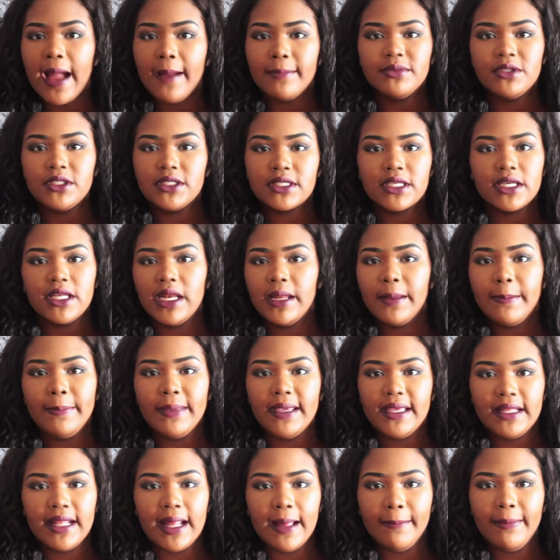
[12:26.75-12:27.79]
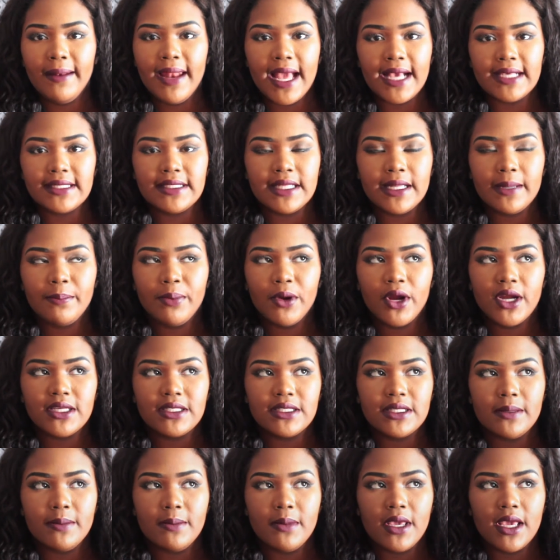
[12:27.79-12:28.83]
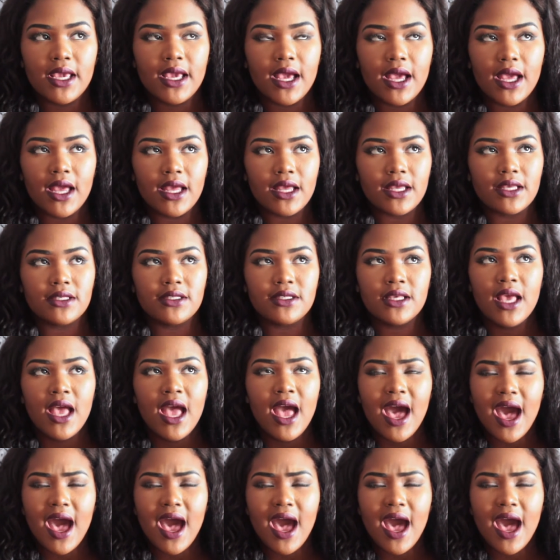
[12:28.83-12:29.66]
I'm just gonna be that plastic person because